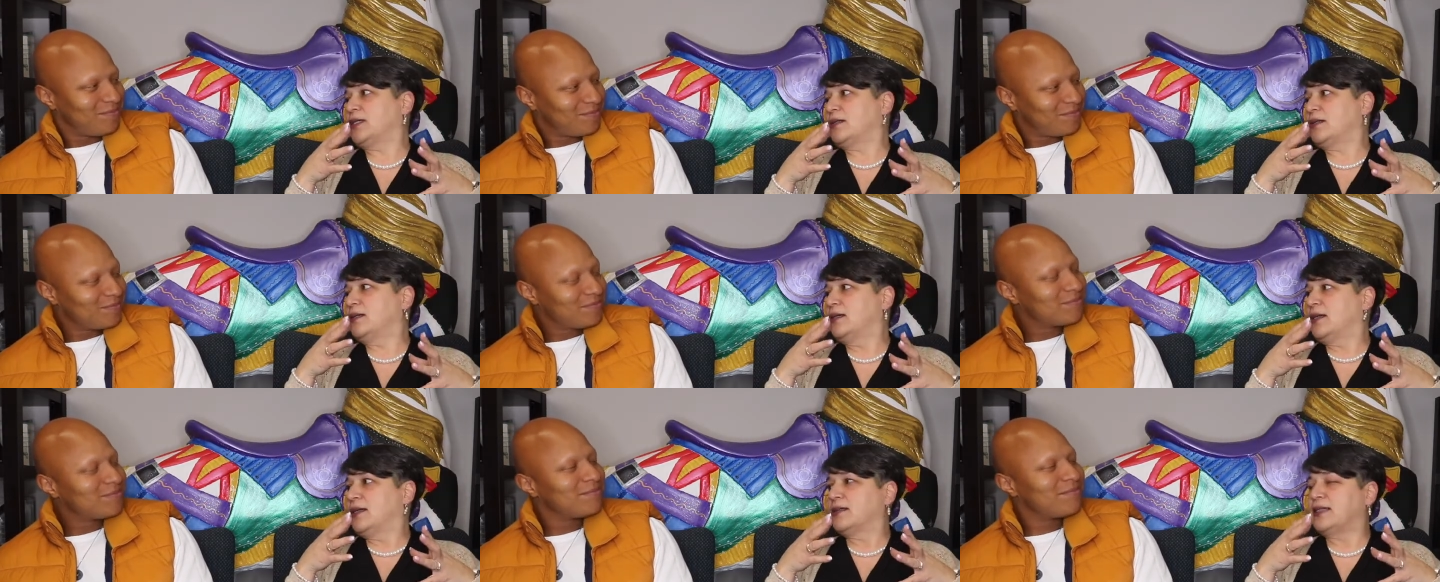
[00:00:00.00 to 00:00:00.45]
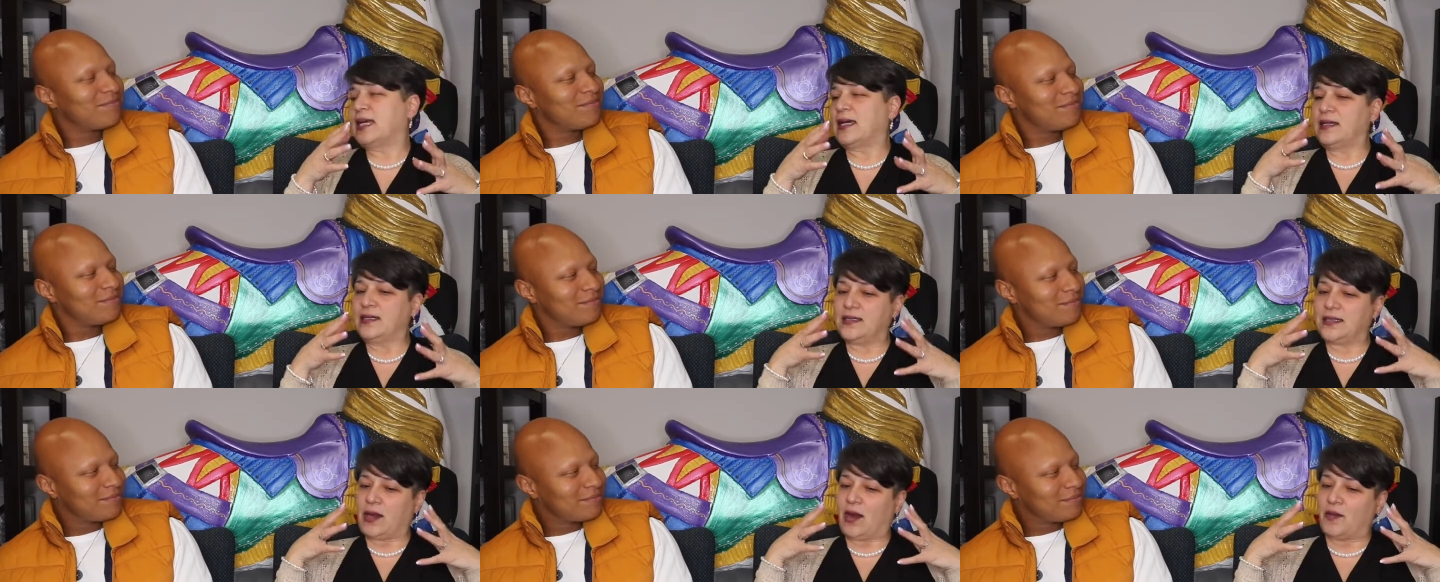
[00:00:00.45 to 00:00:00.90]
Speaker 1: Mm. That
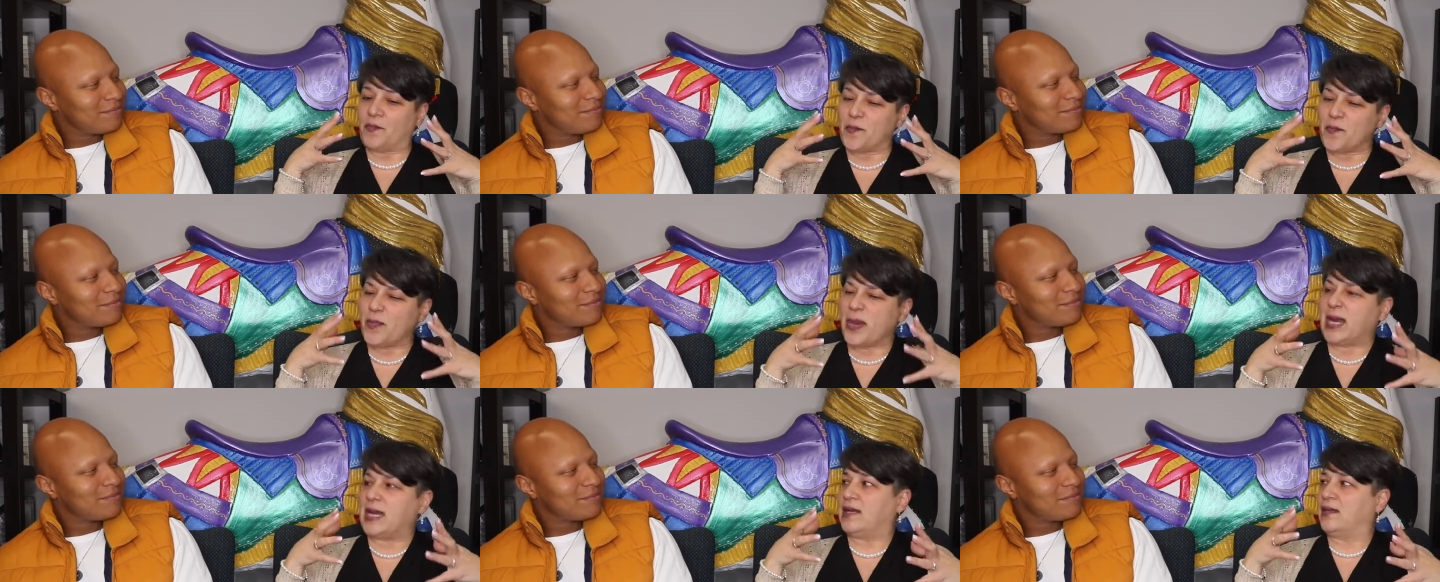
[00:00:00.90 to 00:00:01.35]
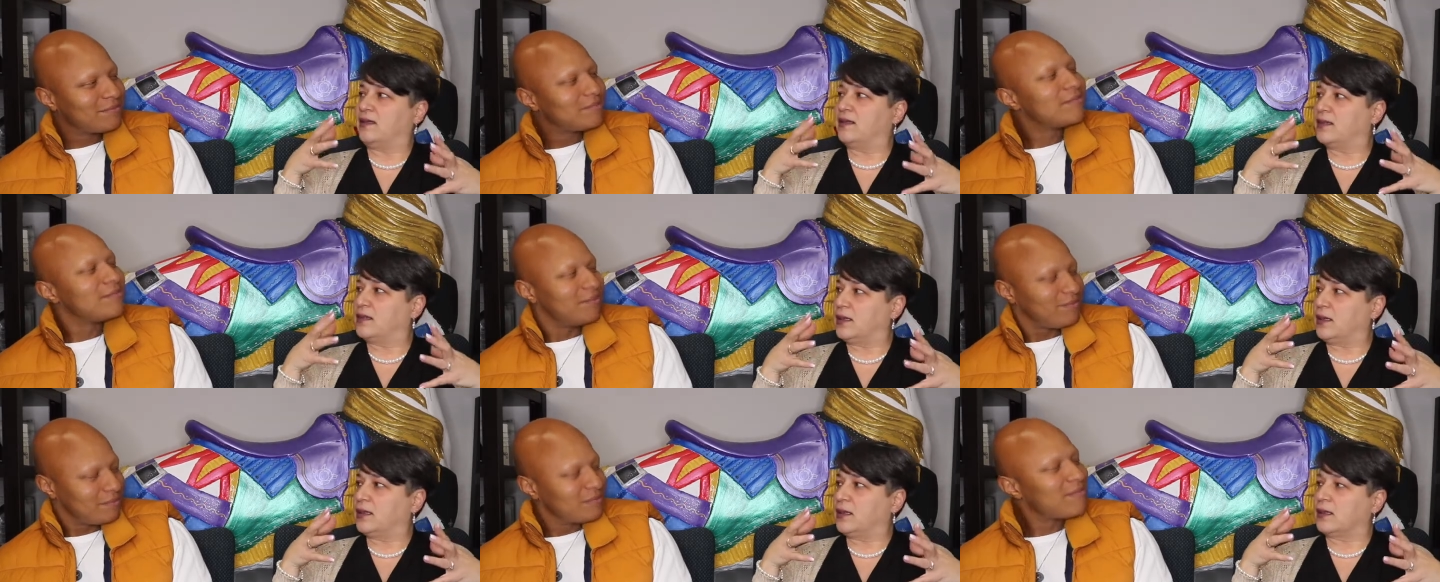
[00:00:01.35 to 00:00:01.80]
is our mm. main
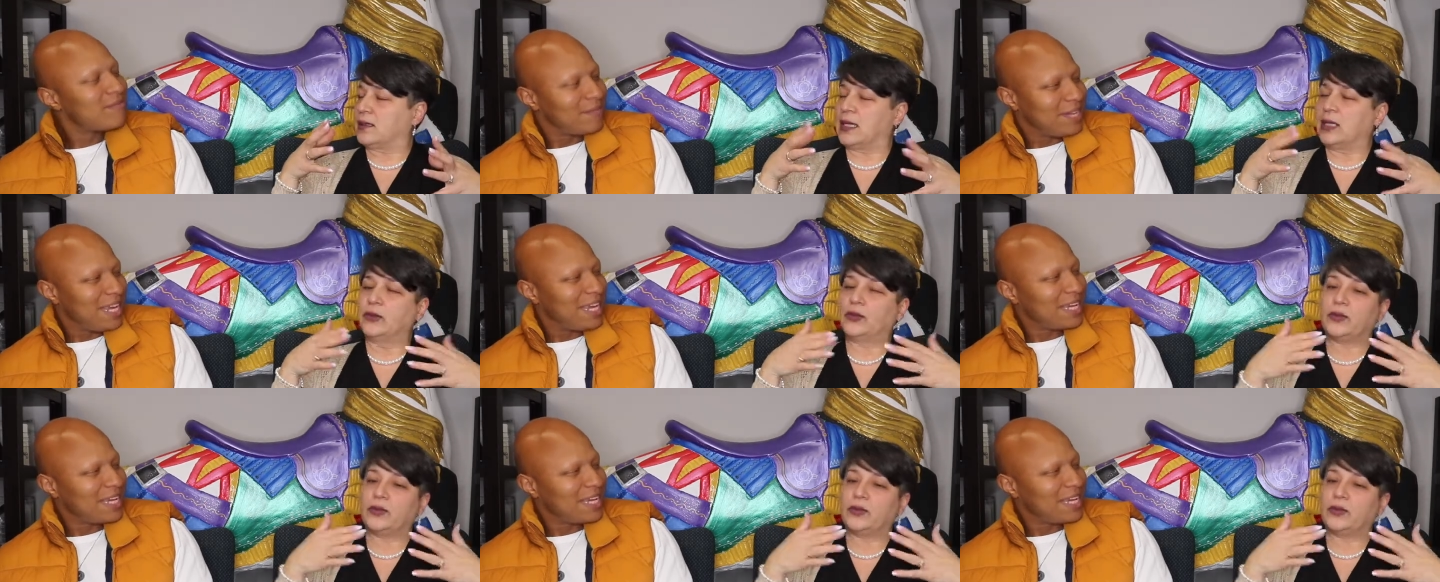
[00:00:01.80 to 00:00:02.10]
thing, and yeah.